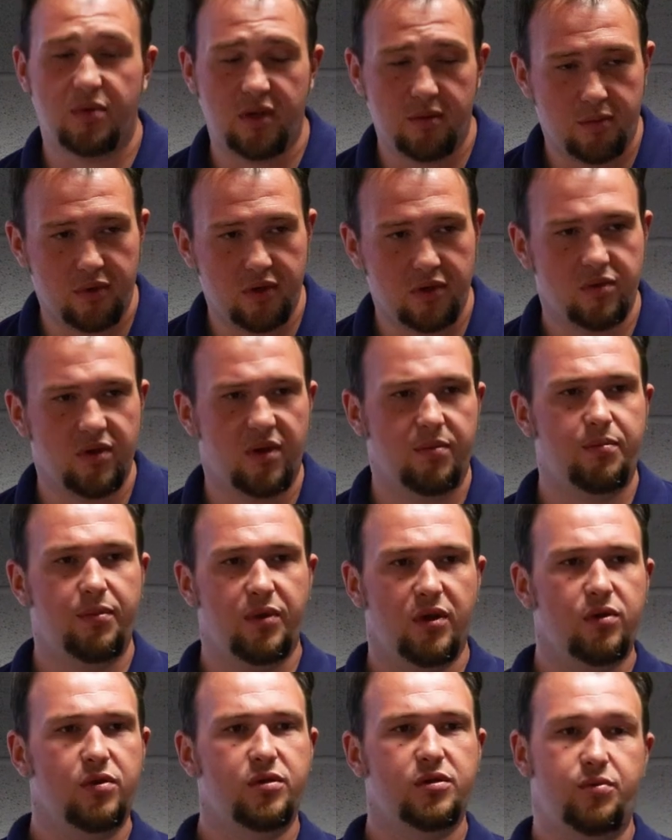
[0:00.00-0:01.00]
people to
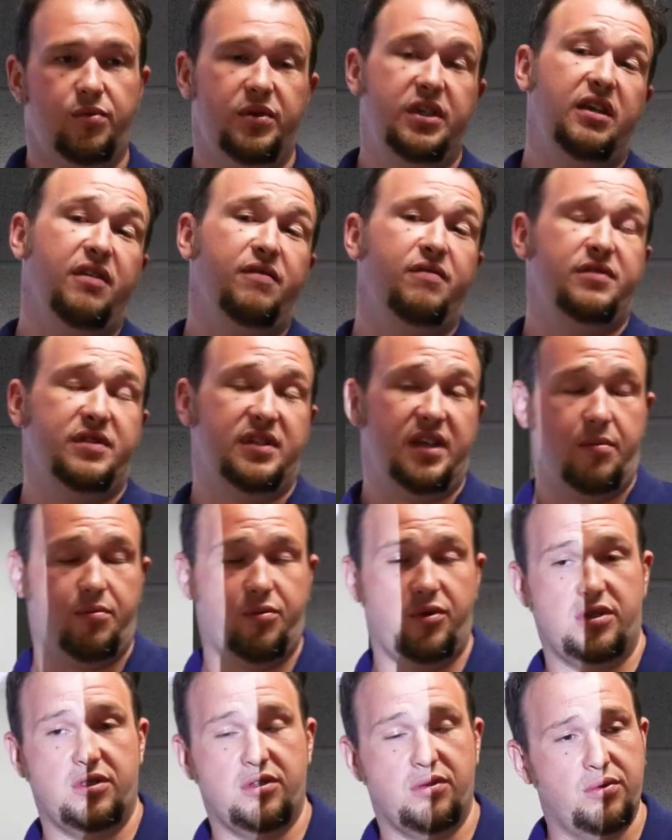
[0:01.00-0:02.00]
upload, we give
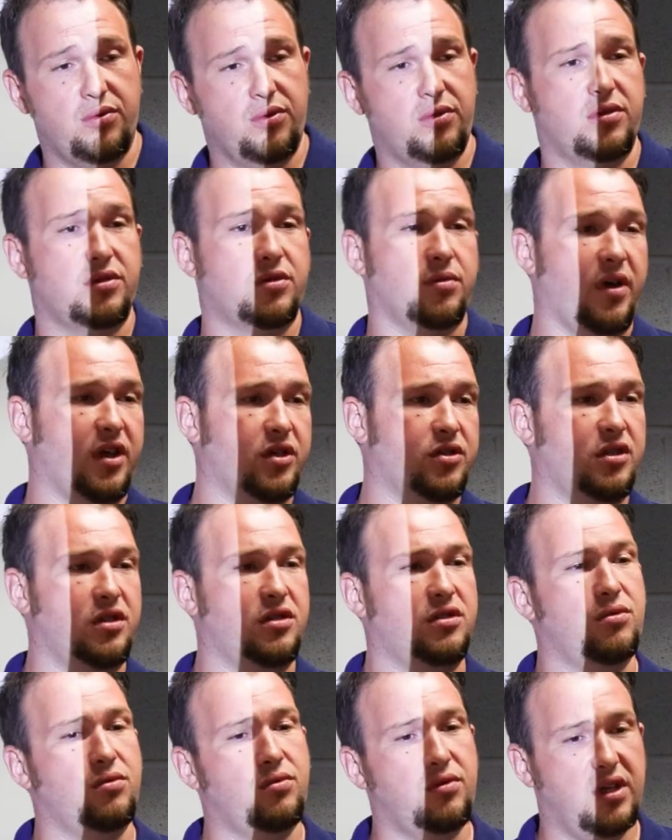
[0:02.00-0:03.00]
separate tools to actually
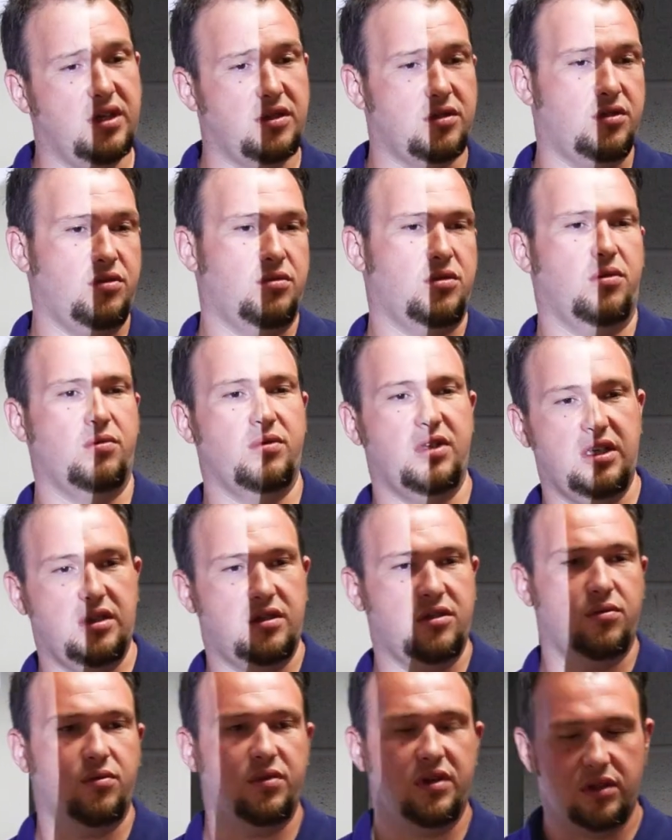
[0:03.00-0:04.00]
do this. You don't need
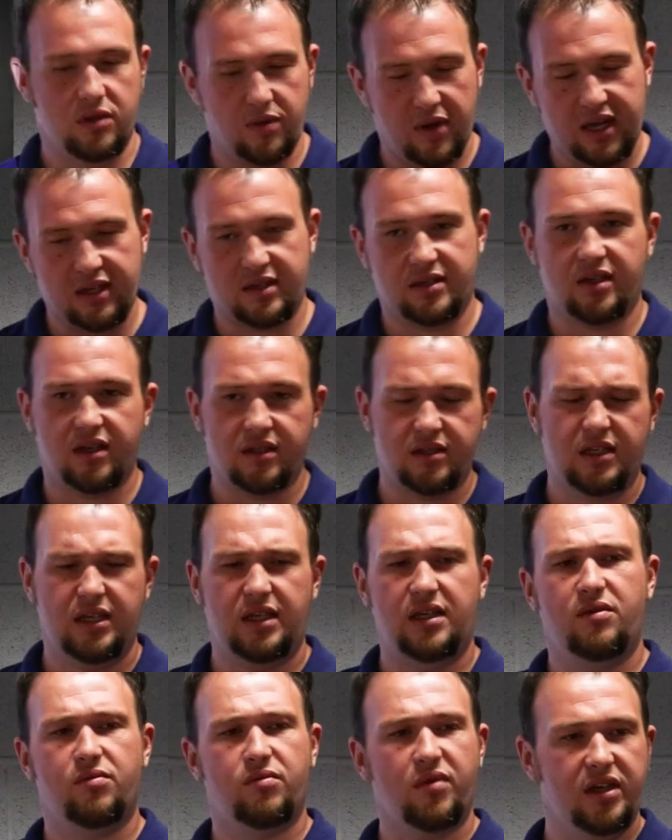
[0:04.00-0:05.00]
to go into
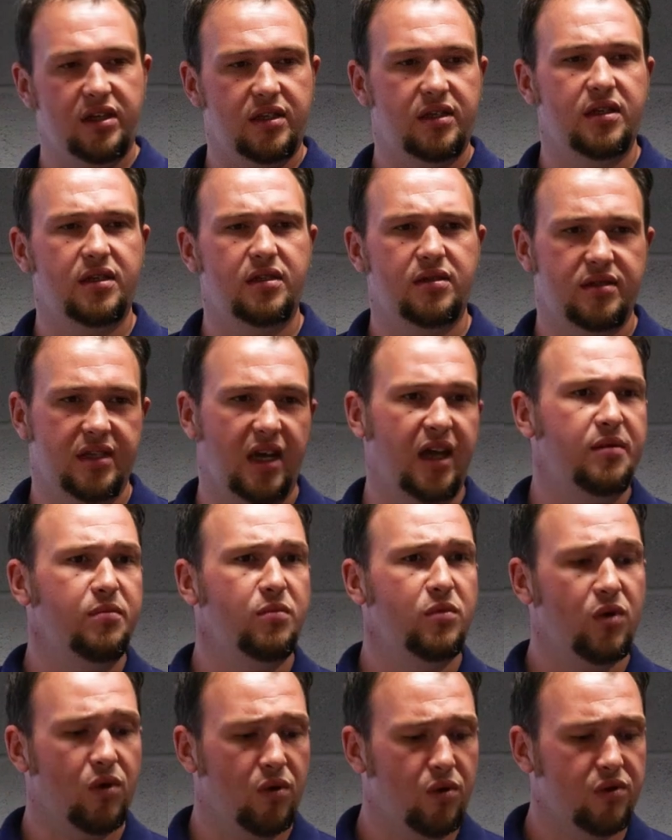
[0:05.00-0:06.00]
SRT, write in
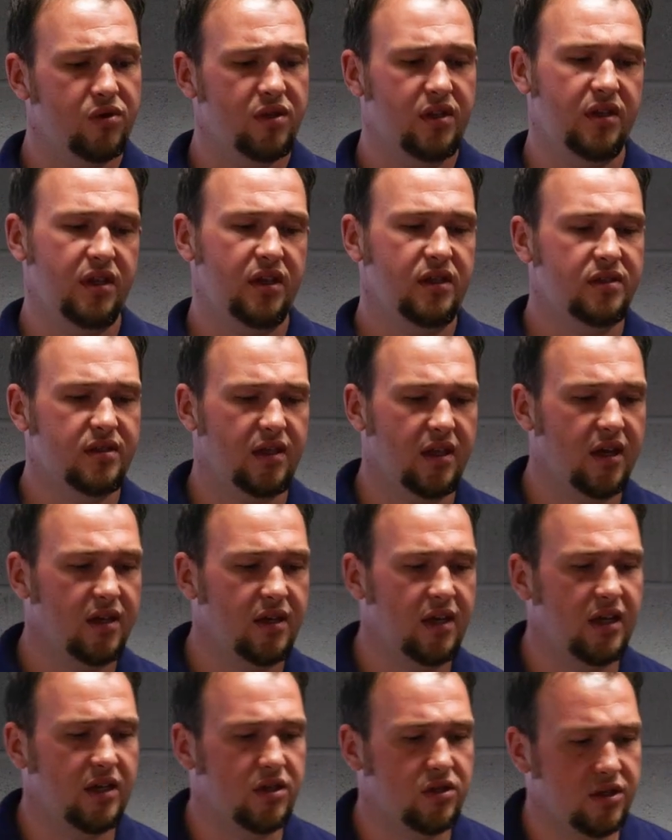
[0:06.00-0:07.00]
time code and things of that
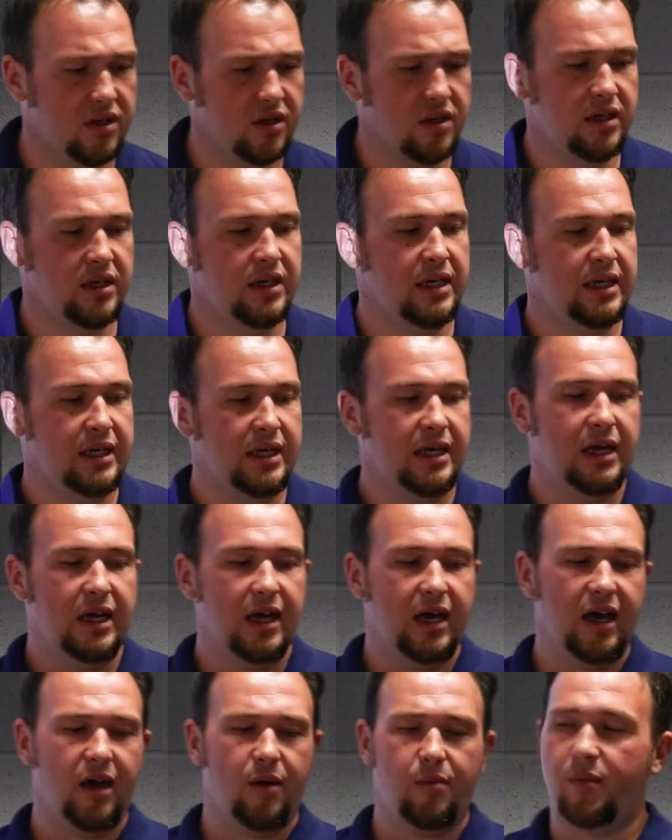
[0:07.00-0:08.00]
nature.
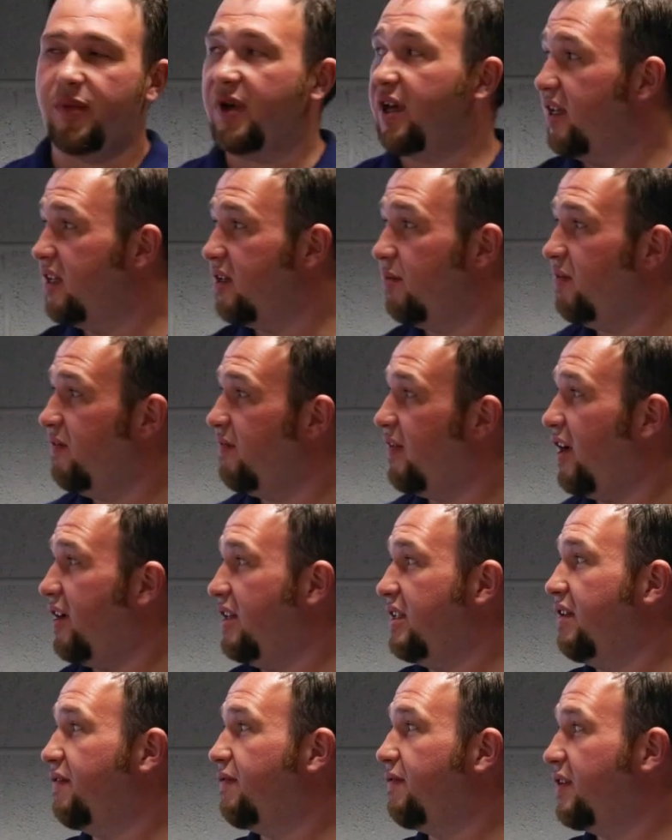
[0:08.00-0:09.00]
But it can be very
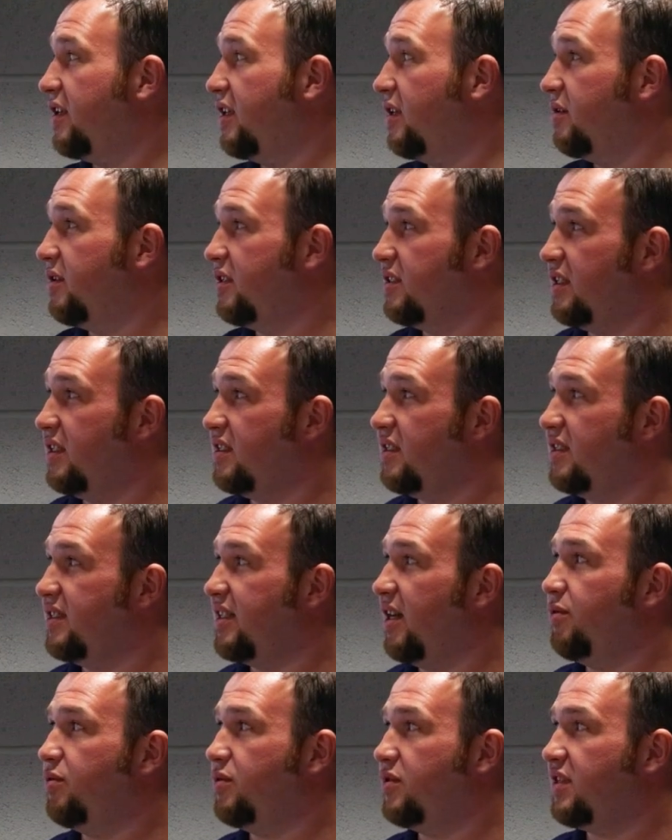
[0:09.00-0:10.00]
difficult because this is
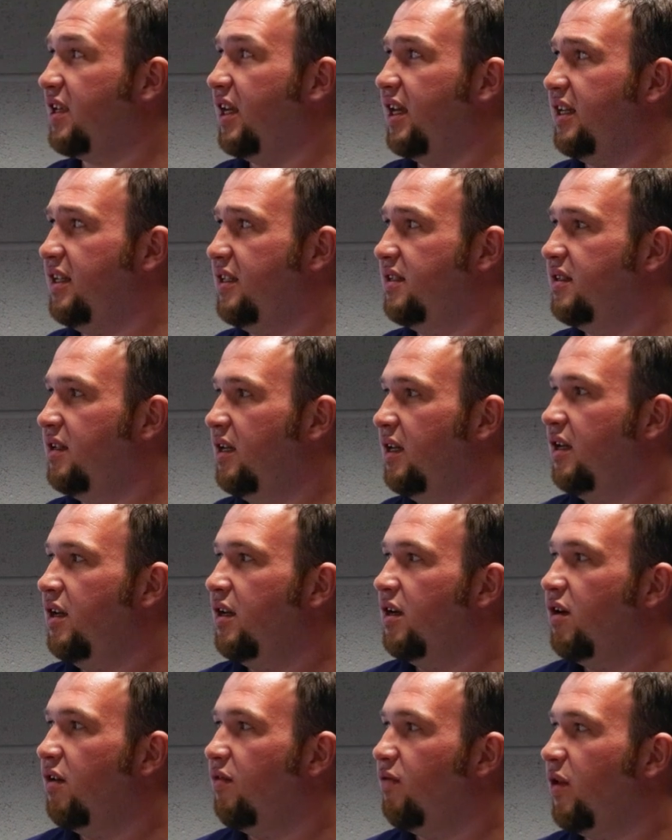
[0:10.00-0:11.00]
outside
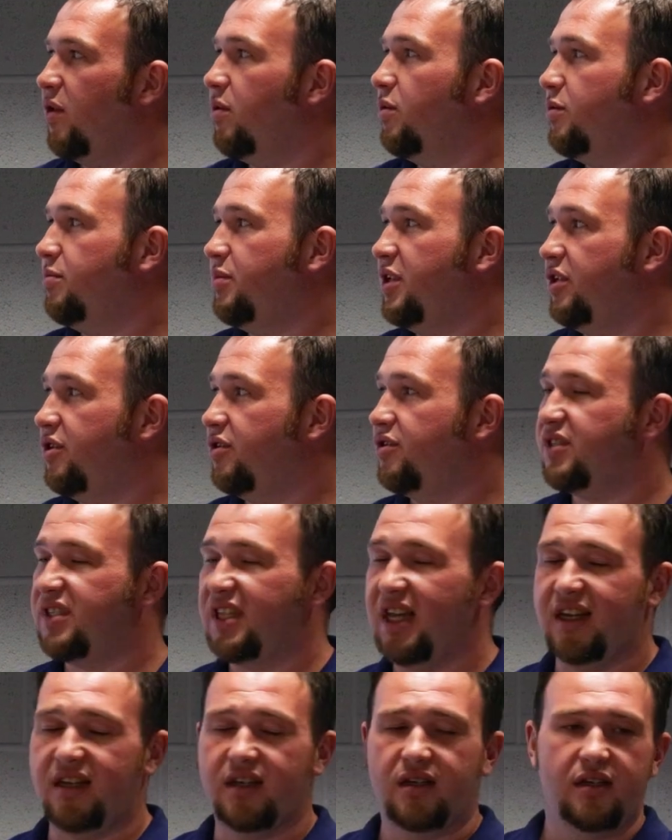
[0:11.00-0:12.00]
of what would be your
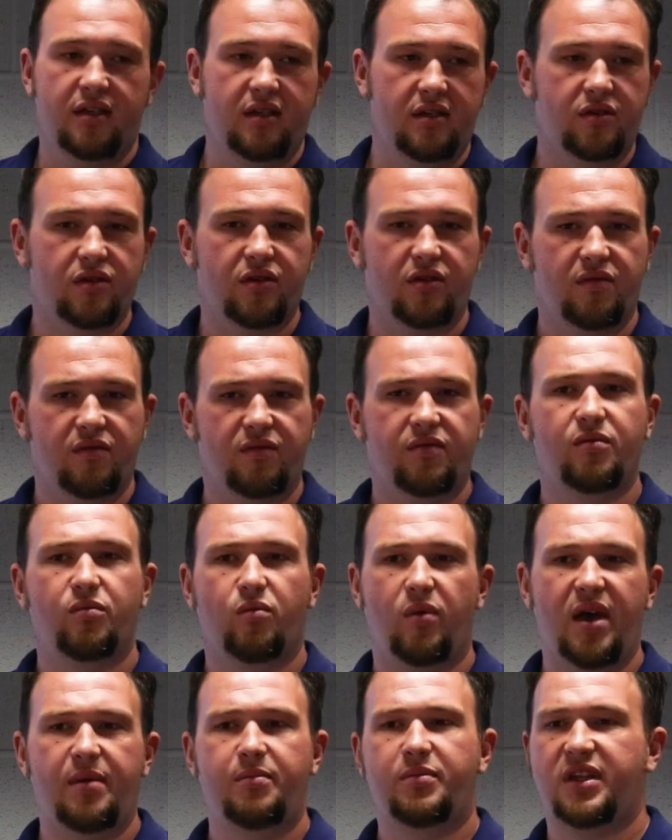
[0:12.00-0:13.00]
standard sort of
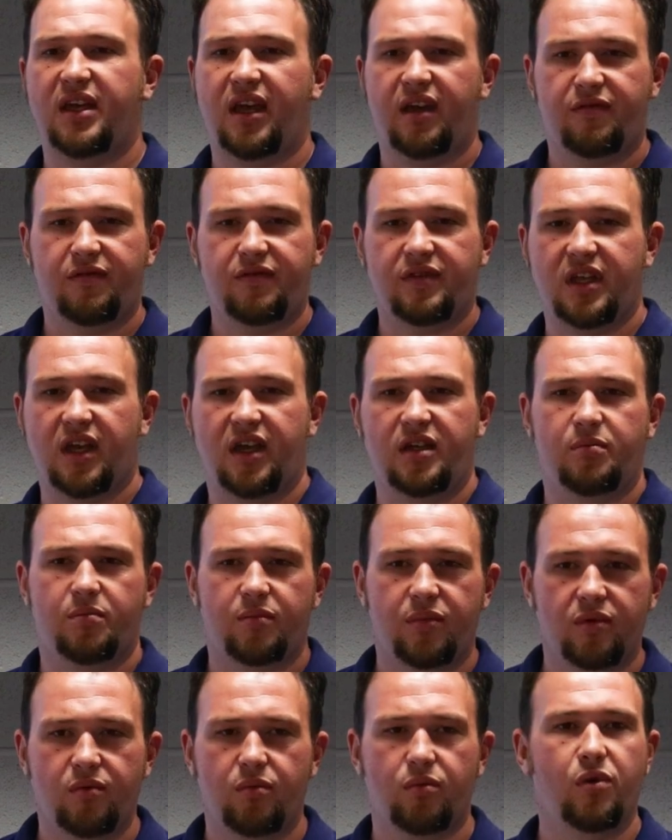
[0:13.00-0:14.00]
web dev
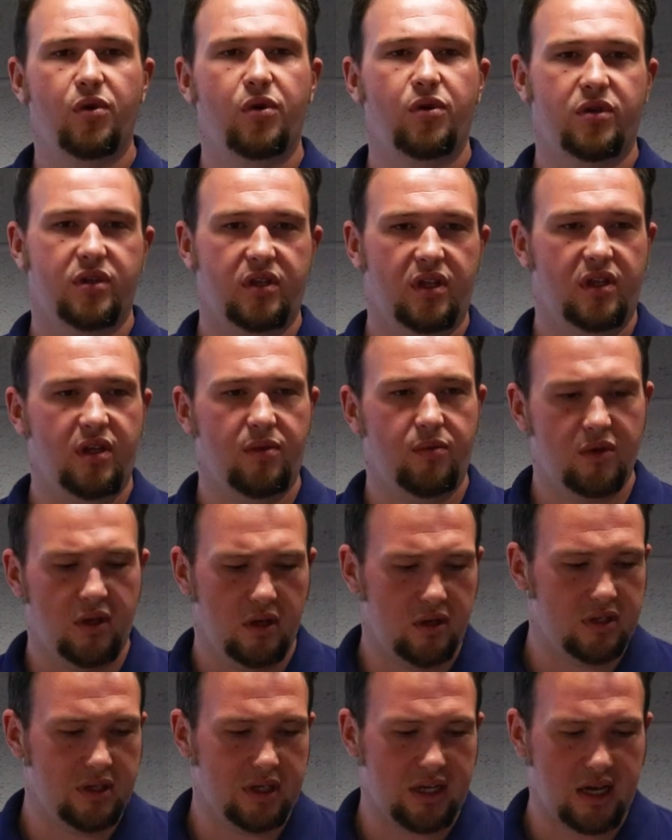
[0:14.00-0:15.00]
type work that they would look to